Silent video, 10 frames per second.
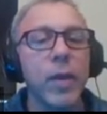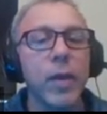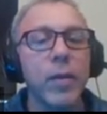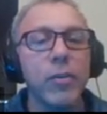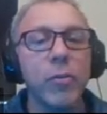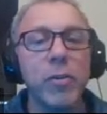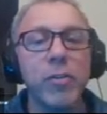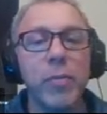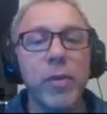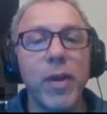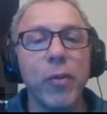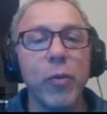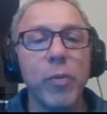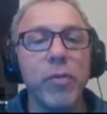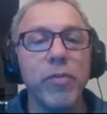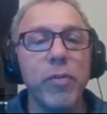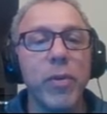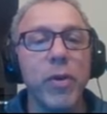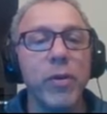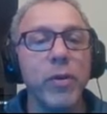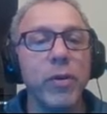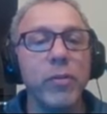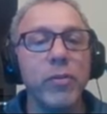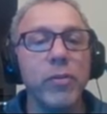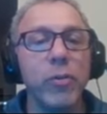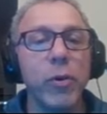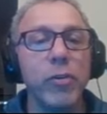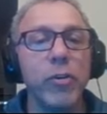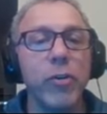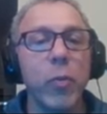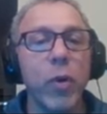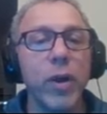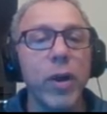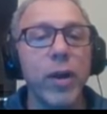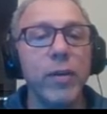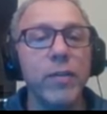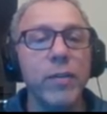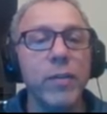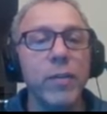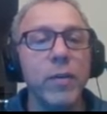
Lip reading: And this should be something that will be familiar to our term 1 guys,